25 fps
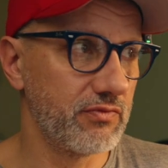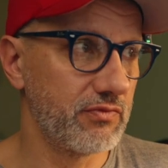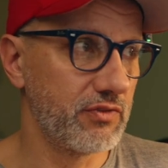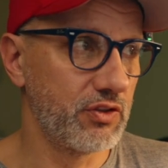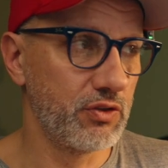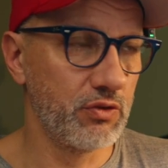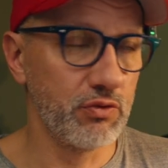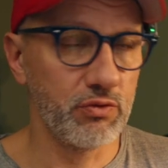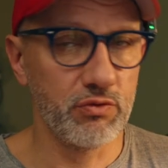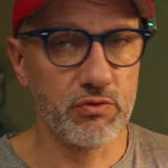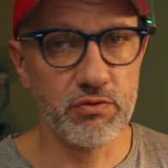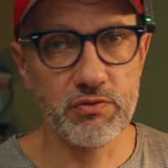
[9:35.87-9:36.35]

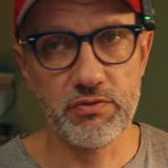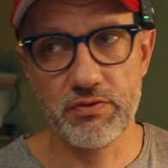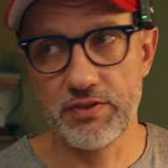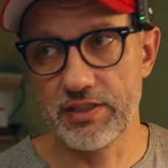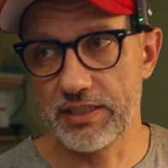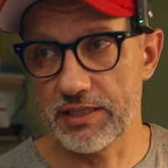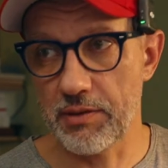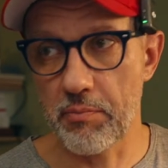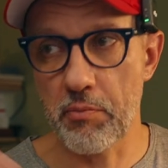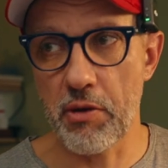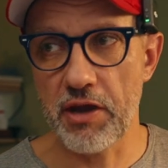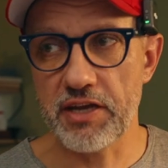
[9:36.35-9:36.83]
do
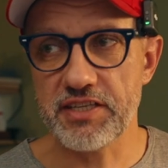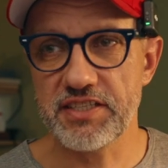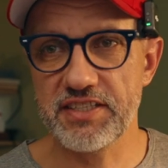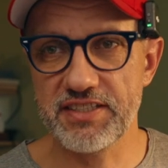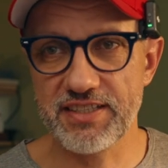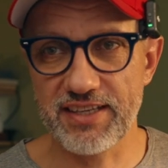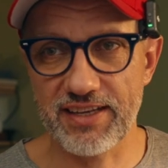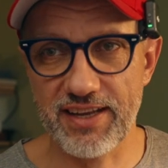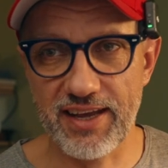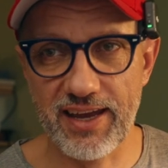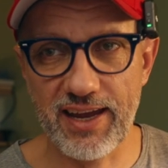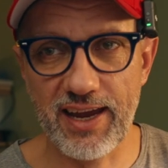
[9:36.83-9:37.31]
the best
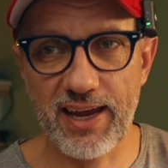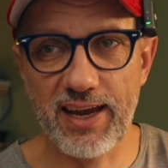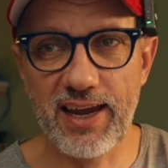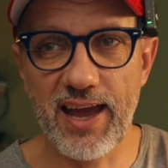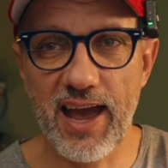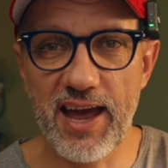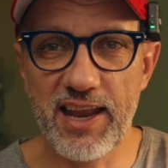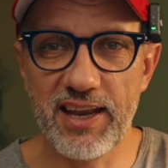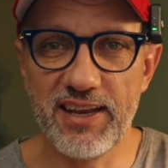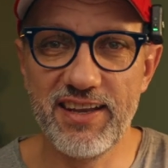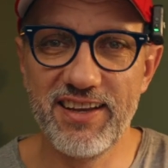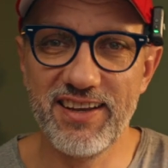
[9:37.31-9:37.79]
that I
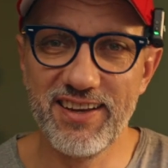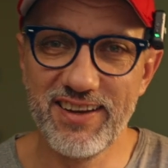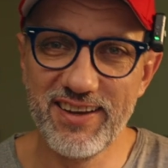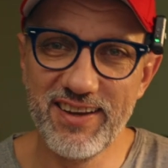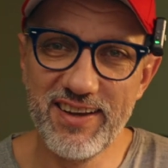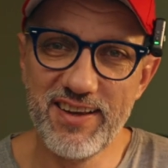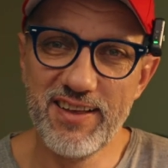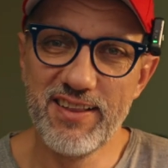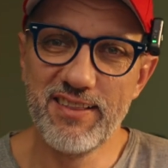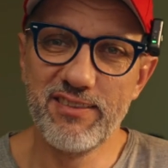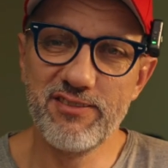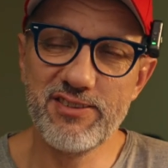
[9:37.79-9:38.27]
can
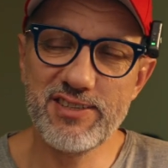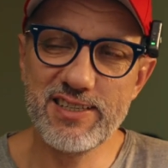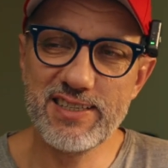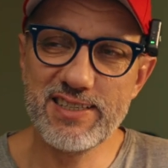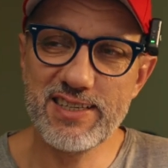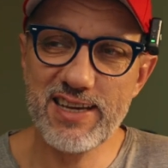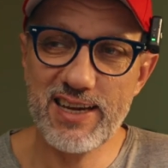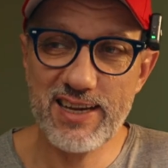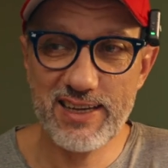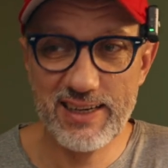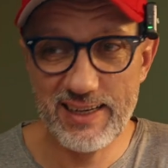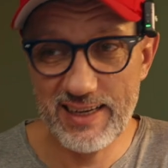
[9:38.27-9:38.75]
with
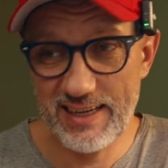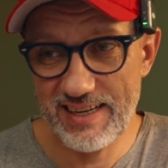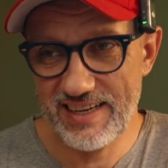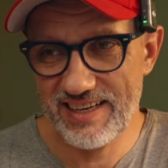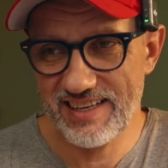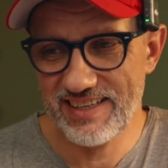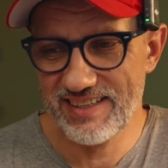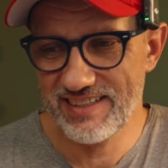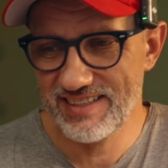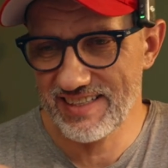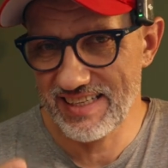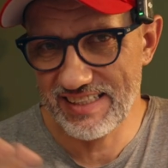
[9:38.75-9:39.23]
that,
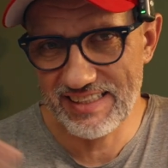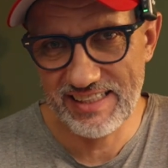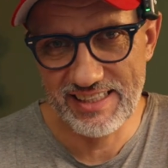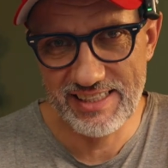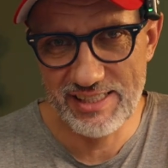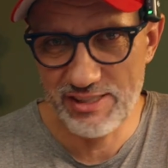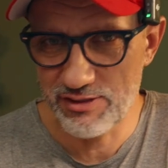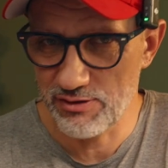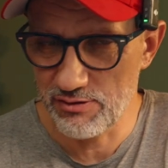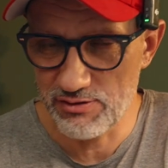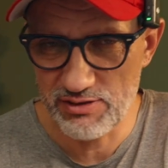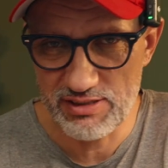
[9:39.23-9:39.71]
and that
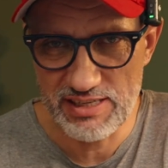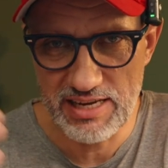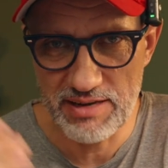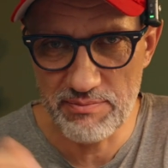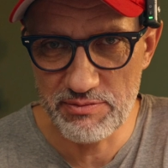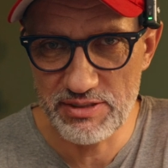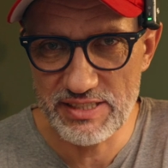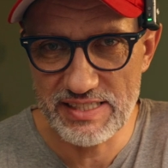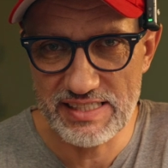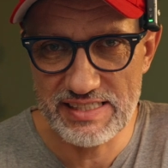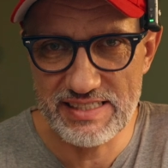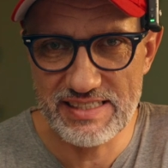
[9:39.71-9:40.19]
leads to some
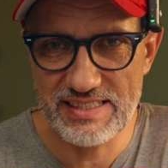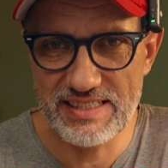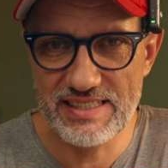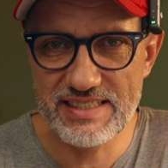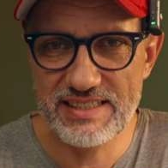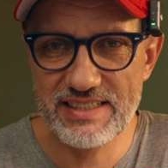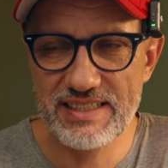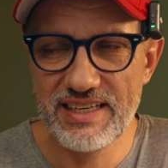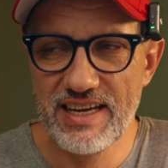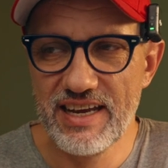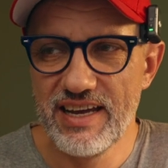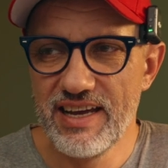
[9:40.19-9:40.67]
success.